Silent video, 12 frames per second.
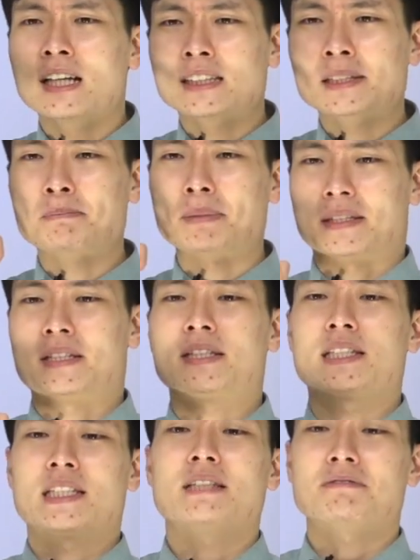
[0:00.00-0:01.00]

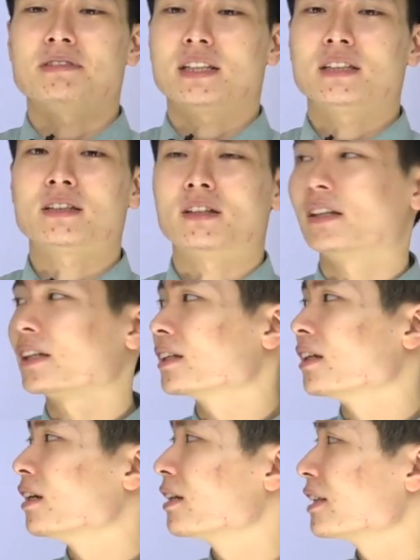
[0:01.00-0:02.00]
specific target
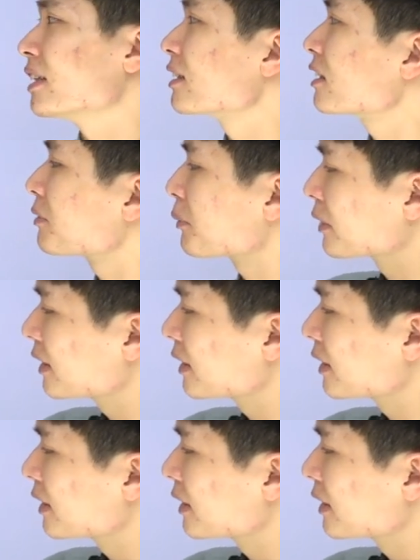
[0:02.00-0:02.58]
audience. For